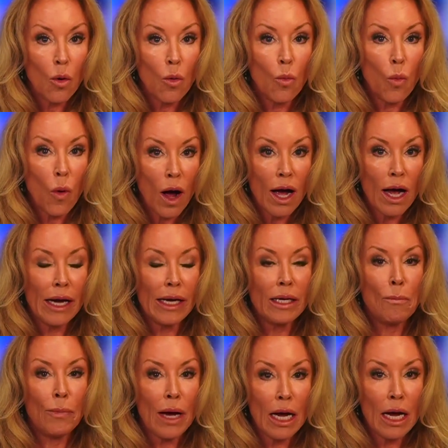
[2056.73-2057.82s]
wide
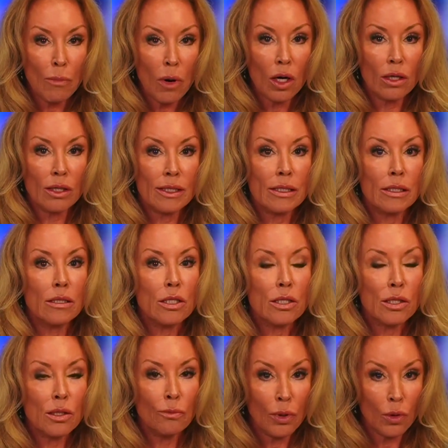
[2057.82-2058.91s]
bipartisan
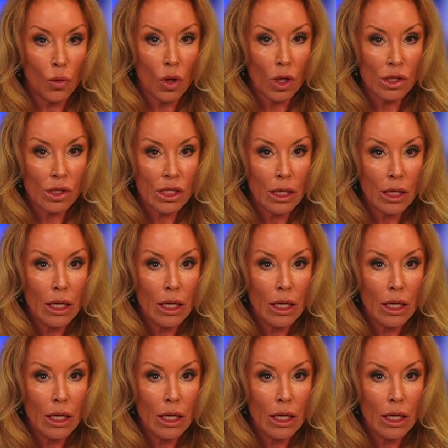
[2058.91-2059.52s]
support.